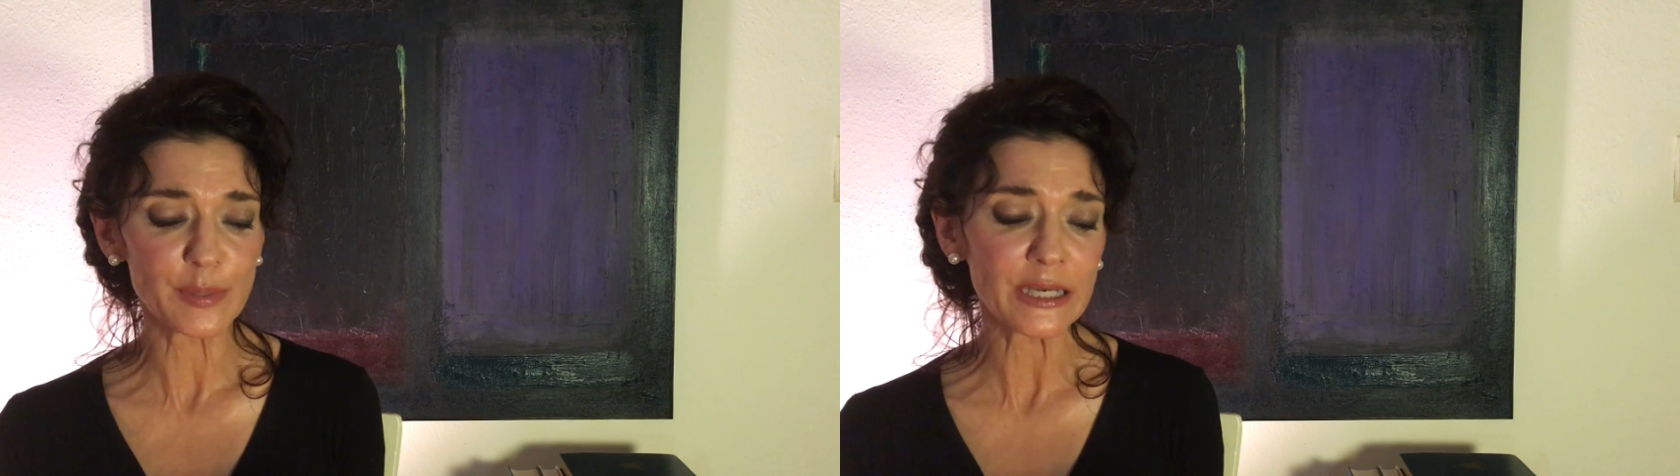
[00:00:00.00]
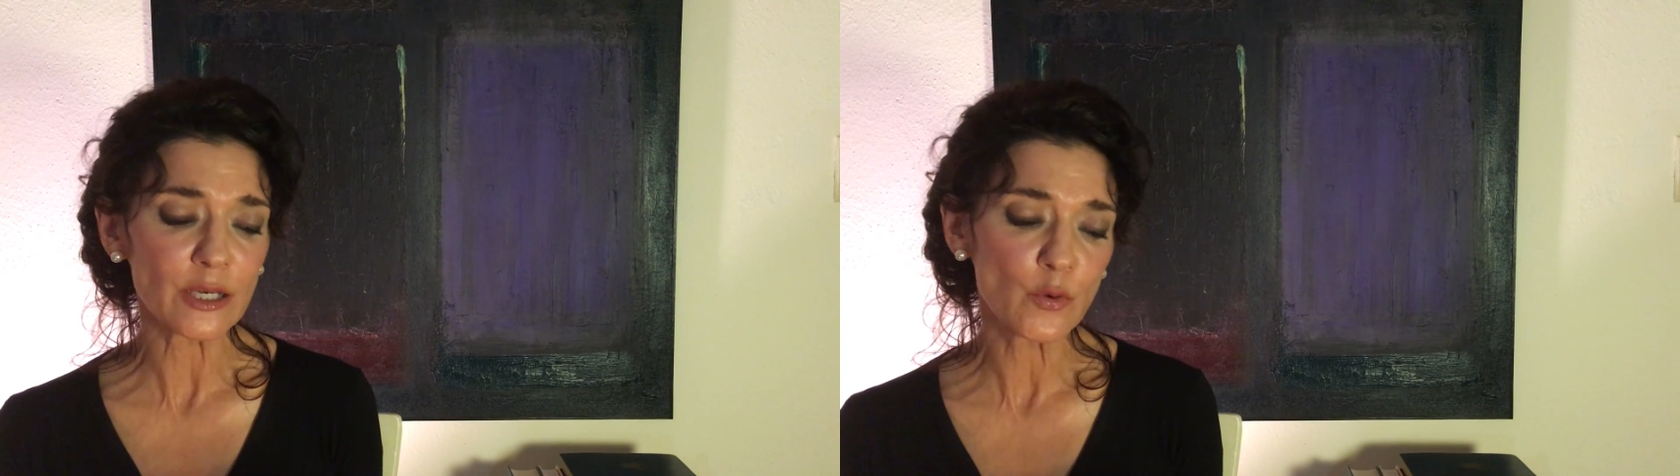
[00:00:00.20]

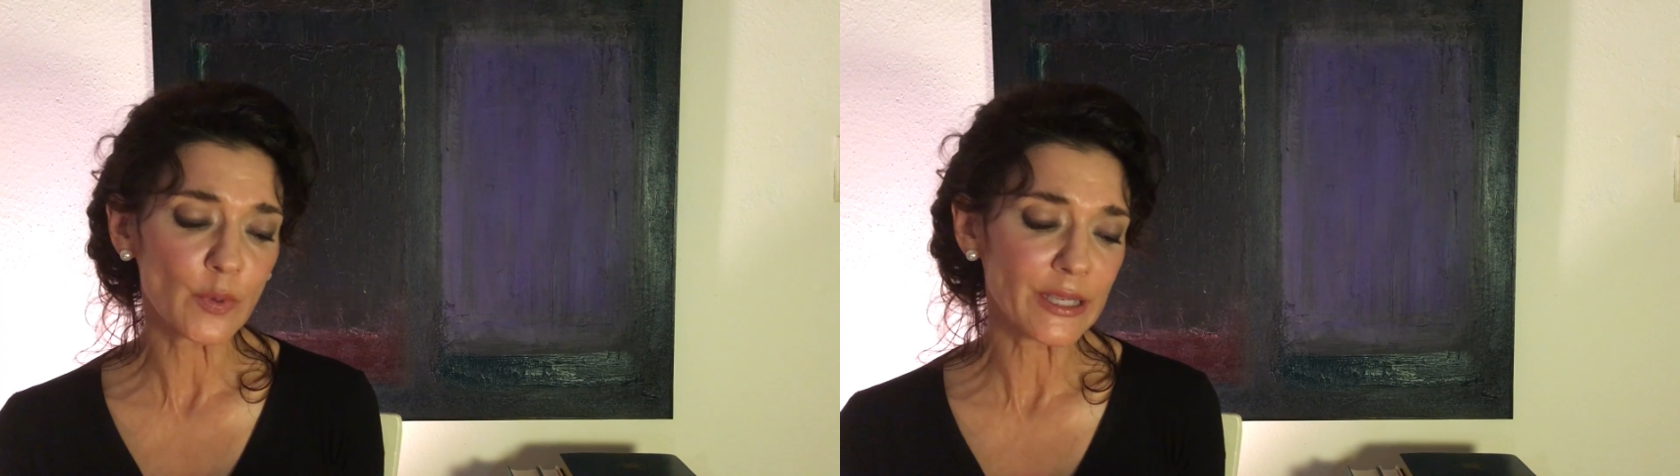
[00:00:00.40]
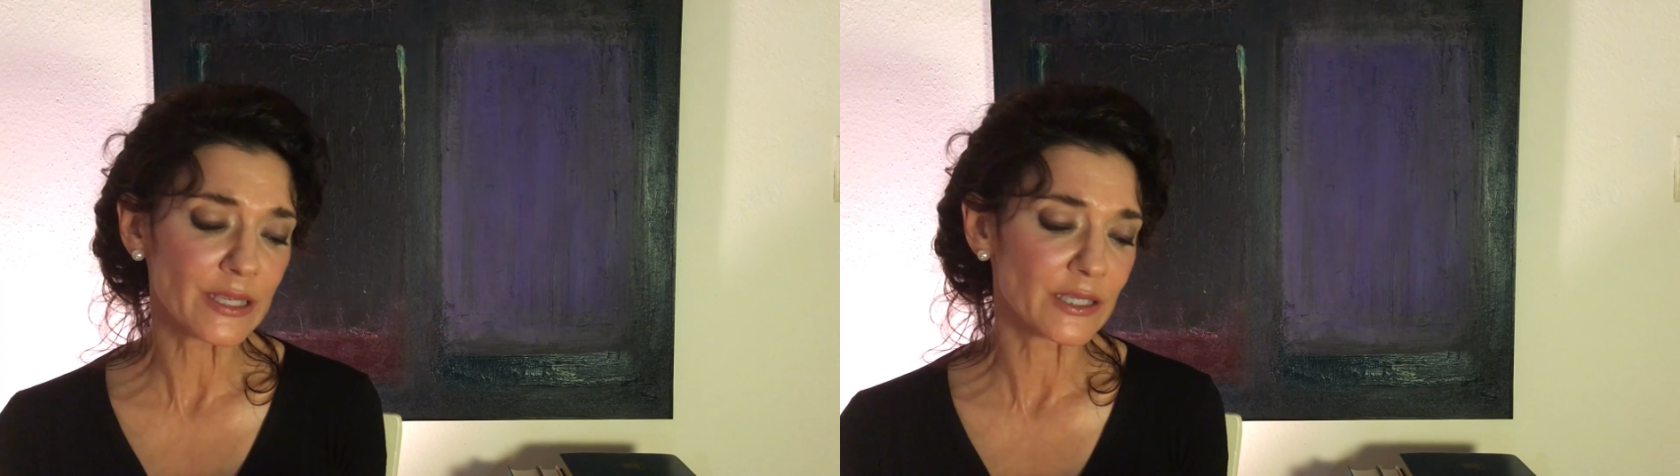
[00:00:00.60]
beating
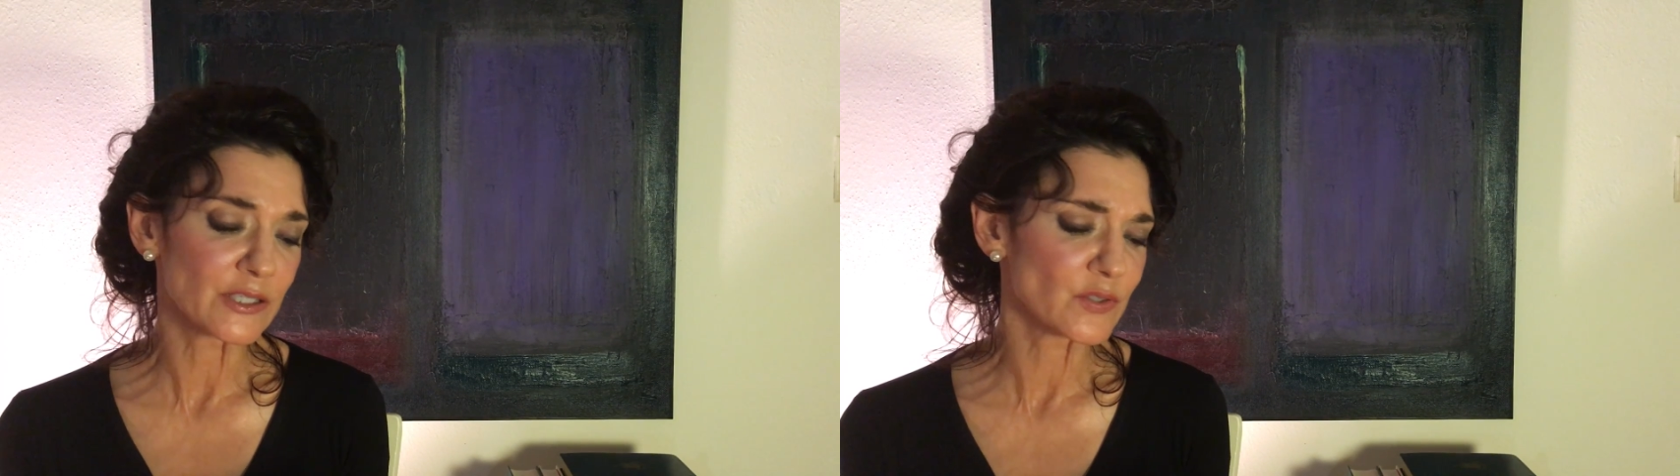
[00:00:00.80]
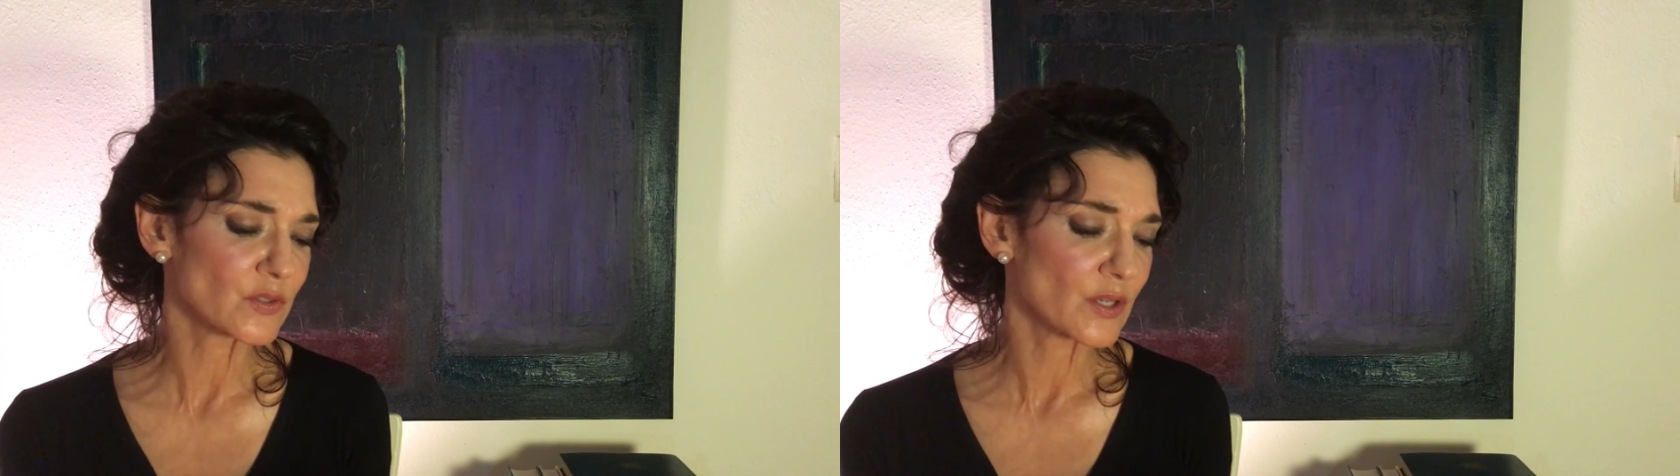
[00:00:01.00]

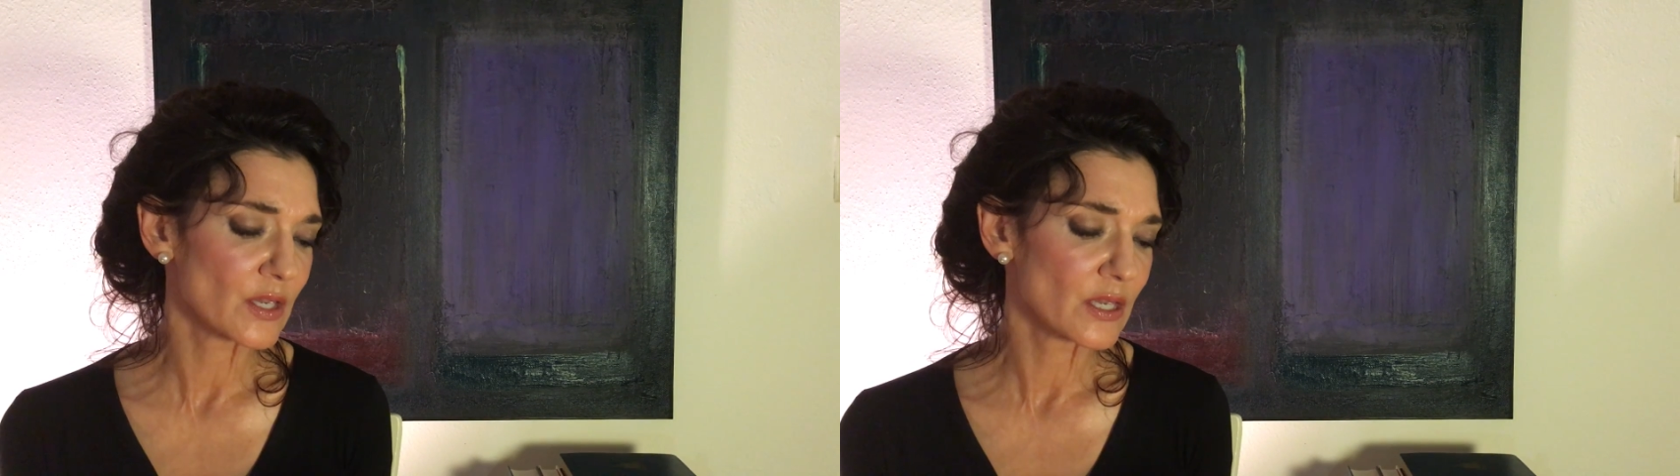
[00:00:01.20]
wings,